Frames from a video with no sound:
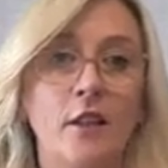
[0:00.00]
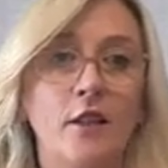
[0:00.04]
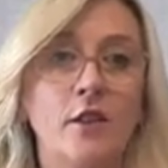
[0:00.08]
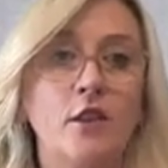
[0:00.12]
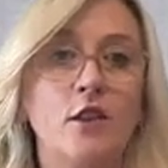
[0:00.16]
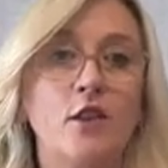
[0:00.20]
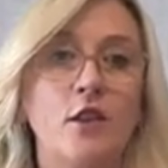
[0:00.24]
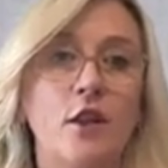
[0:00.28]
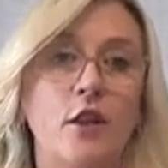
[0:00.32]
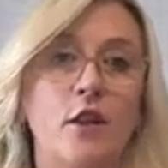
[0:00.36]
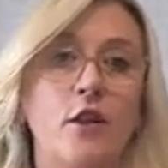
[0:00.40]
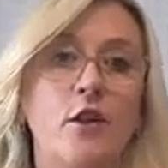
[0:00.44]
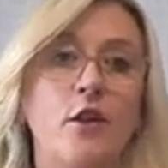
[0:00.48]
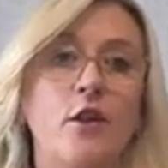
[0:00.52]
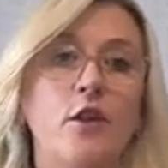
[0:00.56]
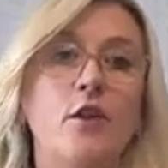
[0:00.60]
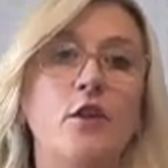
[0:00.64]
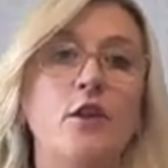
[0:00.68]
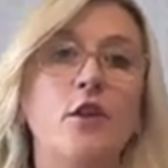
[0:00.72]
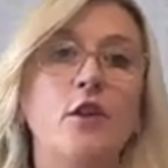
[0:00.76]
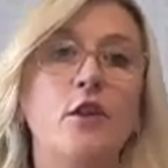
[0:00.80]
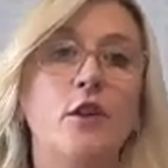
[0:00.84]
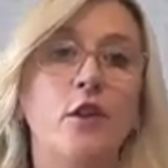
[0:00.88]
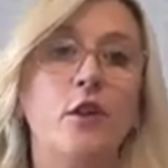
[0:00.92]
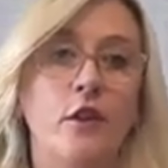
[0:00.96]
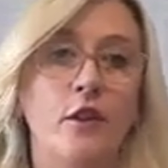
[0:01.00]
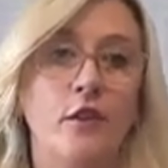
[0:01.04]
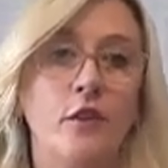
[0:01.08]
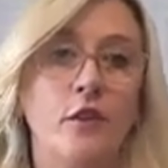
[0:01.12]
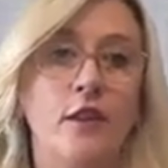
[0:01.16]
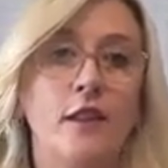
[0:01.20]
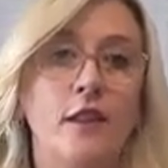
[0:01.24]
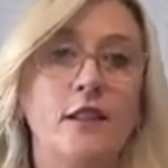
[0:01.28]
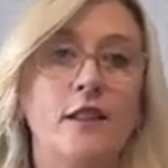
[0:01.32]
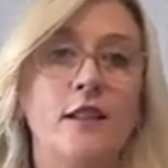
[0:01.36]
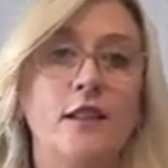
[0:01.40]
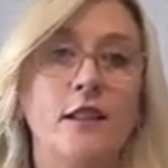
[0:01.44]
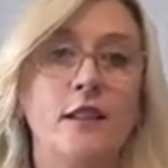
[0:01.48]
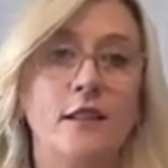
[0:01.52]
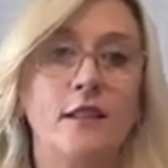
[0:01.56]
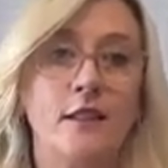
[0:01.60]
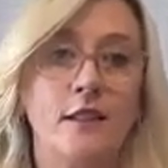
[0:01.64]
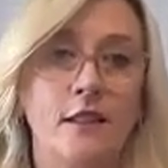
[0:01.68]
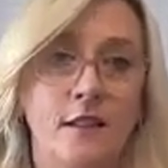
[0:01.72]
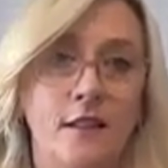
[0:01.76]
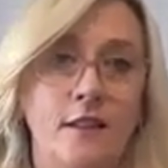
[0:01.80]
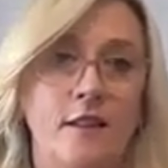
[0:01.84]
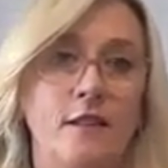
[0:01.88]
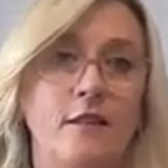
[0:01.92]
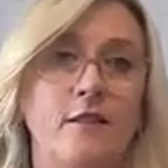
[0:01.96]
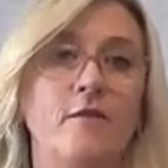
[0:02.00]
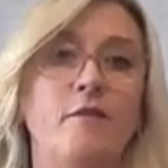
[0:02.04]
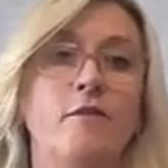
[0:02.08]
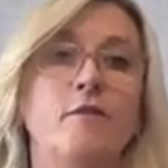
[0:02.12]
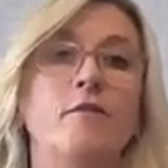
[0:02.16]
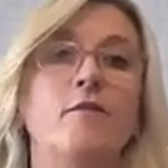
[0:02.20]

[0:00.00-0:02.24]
So, this is